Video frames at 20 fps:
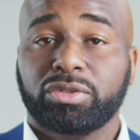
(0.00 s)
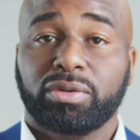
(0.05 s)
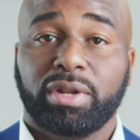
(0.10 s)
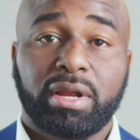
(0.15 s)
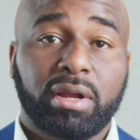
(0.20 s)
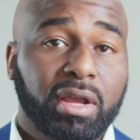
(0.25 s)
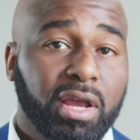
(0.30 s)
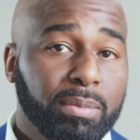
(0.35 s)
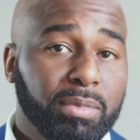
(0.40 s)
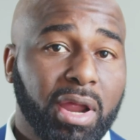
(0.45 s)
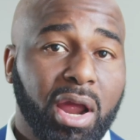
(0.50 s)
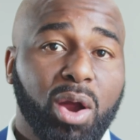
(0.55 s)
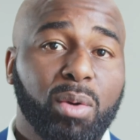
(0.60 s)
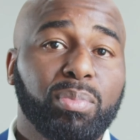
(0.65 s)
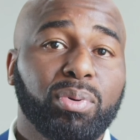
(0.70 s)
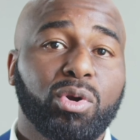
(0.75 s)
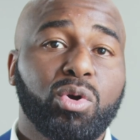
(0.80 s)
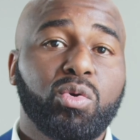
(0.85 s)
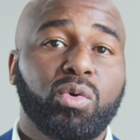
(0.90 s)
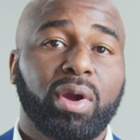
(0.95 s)
So they'll come to our
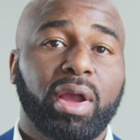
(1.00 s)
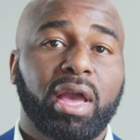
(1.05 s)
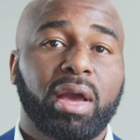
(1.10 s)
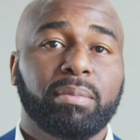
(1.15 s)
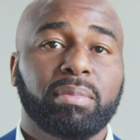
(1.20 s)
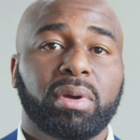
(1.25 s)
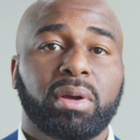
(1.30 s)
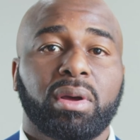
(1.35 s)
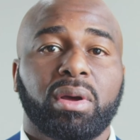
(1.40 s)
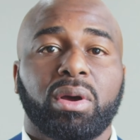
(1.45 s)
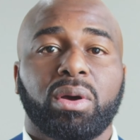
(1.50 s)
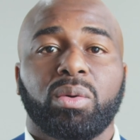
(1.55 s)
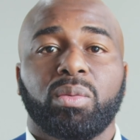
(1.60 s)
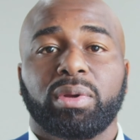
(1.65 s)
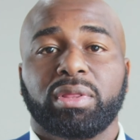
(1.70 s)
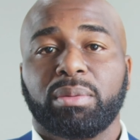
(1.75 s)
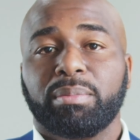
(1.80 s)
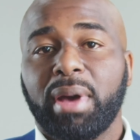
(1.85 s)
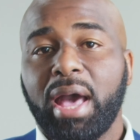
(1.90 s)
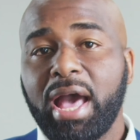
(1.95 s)
program
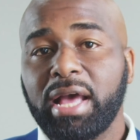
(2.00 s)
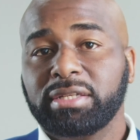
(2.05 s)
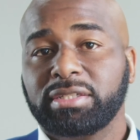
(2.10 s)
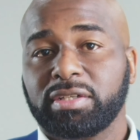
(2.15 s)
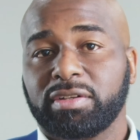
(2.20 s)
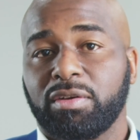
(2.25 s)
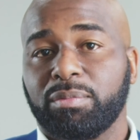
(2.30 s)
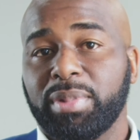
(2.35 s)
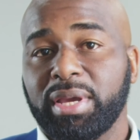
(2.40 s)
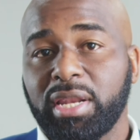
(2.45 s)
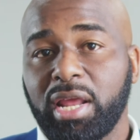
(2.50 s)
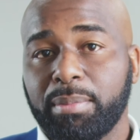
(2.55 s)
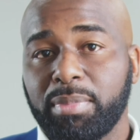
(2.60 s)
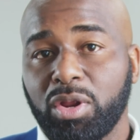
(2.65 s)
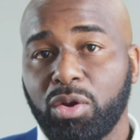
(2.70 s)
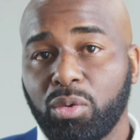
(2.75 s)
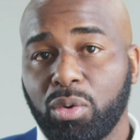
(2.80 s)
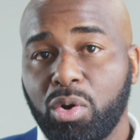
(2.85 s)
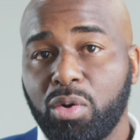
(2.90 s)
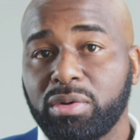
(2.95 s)
with the mindset of being able
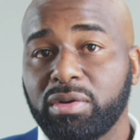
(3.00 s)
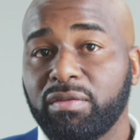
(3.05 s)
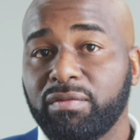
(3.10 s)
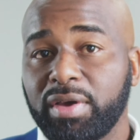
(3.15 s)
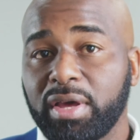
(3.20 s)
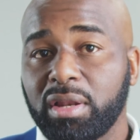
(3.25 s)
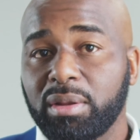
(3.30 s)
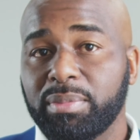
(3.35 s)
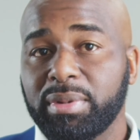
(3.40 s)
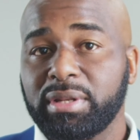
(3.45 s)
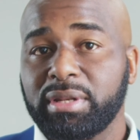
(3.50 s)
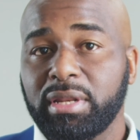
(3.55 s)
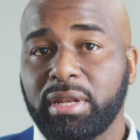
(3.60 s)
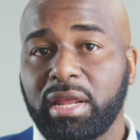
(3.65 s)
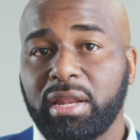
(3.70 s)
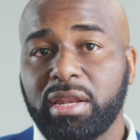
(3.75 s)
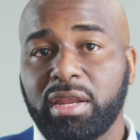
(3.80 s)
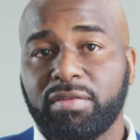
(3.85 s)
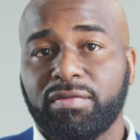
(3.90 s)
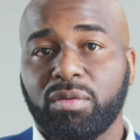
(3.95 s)
to grow and develop
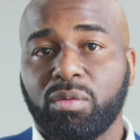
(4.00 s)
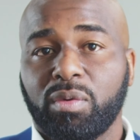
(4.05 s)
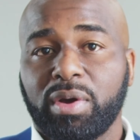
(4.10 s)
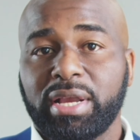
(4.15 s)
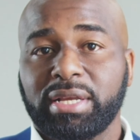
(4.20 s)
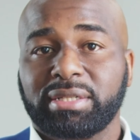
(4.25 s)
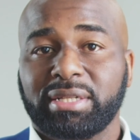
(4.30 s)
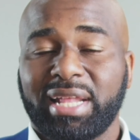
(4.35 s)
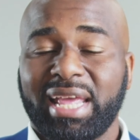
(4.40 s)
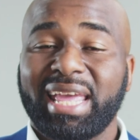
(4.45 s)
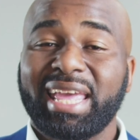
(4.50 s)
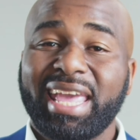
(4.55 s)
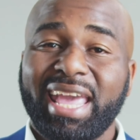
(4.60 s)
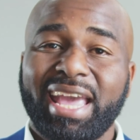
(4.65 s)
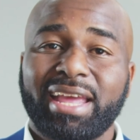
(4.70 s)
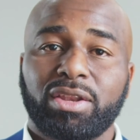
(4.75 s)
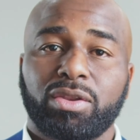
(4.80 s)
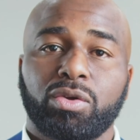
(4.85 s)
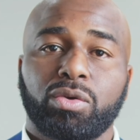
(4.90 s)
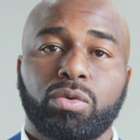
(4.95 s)
in different ways that they
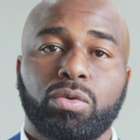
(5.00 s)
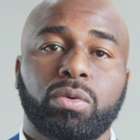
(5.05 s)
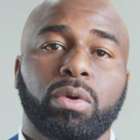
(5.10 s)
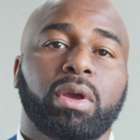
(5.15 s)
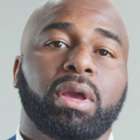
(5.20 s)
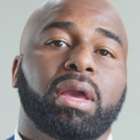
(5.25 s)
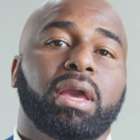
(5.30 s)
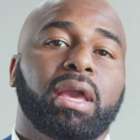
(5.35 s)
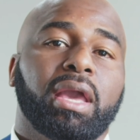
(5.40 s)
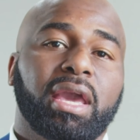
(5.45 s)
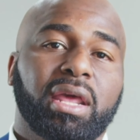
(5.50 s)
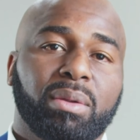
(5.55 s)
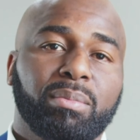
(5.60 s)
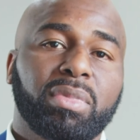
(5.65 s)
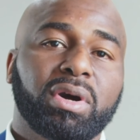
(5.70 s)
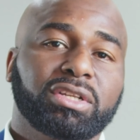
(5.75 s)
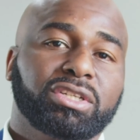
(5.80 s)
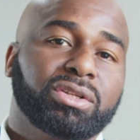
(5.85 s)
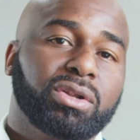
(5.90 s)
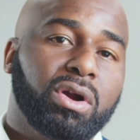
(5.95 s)
can't do in a
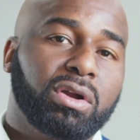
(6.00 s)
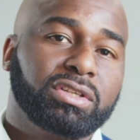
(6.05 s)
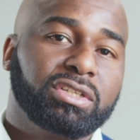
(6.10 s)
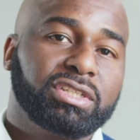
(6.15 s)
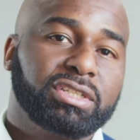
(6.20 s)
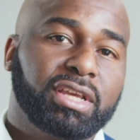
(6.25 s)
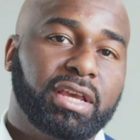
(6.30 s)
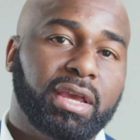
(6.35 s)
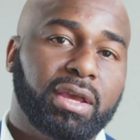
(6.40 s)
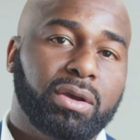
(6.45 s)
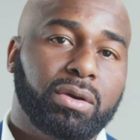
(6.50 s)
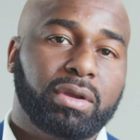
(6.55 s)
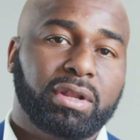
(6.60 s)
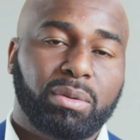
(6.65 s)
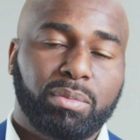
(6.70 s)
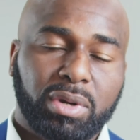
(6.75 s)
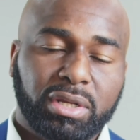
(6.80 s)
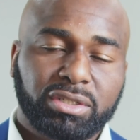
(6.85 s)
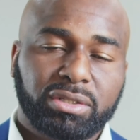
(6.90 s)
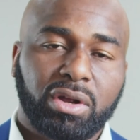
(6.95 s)
much larger scale,
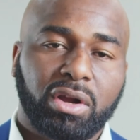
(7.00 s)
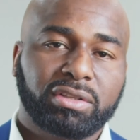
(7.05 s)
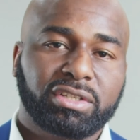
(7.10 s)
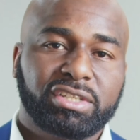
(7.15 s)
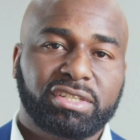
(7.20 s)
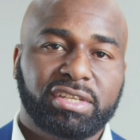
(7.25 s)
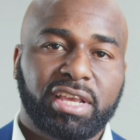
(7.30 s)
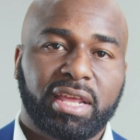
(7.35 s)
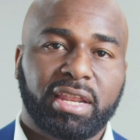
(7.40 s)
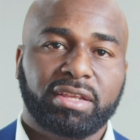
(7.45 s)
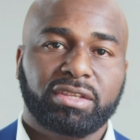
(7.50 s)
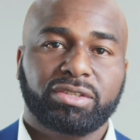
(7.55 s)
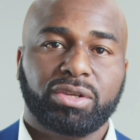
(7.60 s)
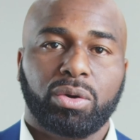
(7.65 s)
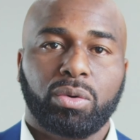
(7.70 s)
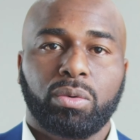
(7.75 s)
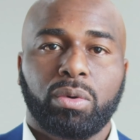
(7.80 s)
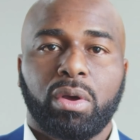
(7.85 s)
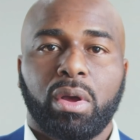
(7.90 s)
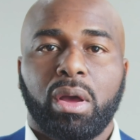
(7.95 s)
in a much larger setting.
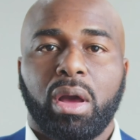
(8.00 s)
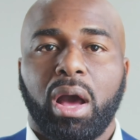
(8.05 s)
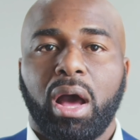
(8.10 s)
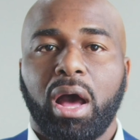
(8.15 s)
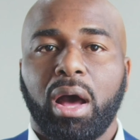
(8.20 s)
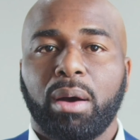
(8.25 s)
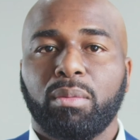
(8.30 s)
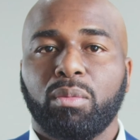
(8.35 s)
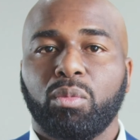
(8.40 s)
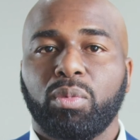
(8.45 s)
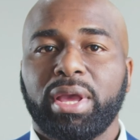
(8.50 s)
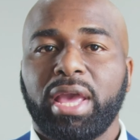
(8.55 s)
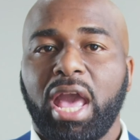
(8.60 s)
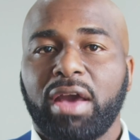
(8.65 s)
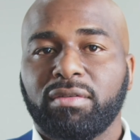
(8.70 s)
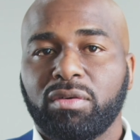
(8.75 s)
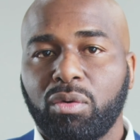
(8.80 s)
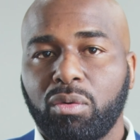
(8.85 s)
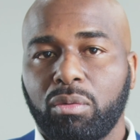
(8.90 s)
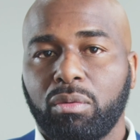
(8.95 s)
So we
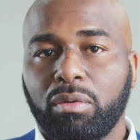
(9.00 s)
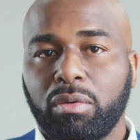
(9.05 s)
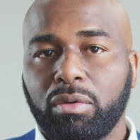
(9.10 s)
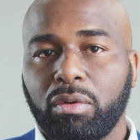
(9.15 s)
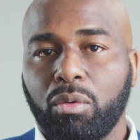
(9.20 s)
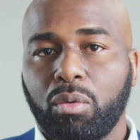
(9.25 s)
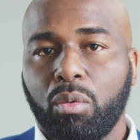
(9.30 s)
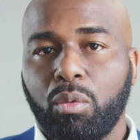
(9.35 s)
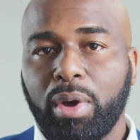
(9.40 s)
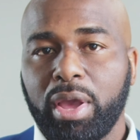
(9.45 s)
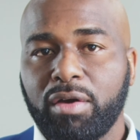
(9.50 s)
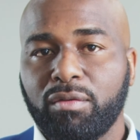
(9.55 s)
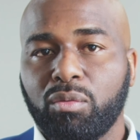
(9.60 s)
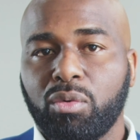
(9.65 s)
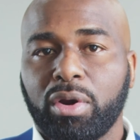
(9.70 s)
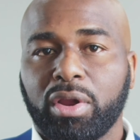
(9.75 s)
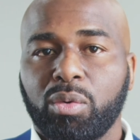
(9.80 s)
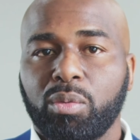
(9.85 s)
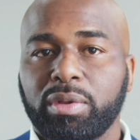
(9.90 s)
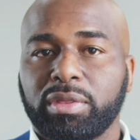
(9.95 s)
have a way of
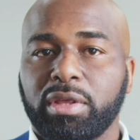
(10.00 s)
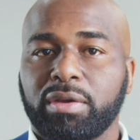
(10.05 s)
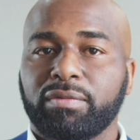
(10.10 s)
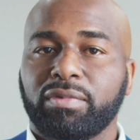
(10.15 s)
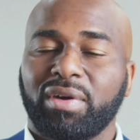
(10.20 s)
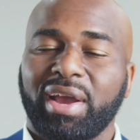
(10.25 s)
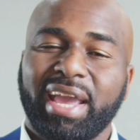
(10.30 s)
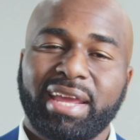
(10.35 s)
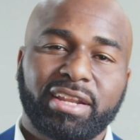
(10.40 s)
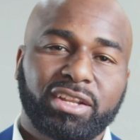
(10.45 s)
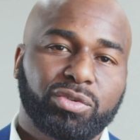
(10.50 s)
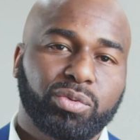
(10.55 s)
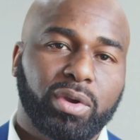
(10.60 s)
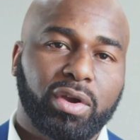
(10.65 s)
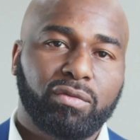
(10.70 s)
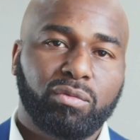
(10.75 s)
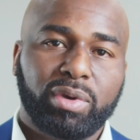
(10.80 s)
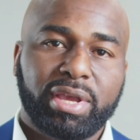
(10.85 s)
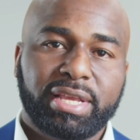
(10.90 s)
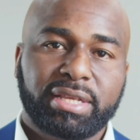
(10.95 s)
working with them for 8 to
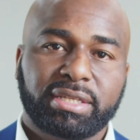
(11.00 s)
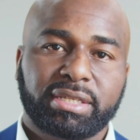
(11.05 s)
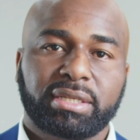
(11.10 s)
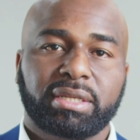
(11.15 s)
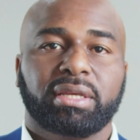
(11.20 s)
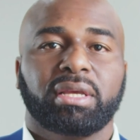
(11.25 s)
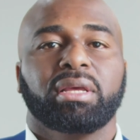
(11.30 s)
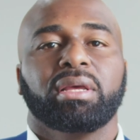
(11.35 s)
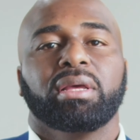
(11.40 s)
12 weeks,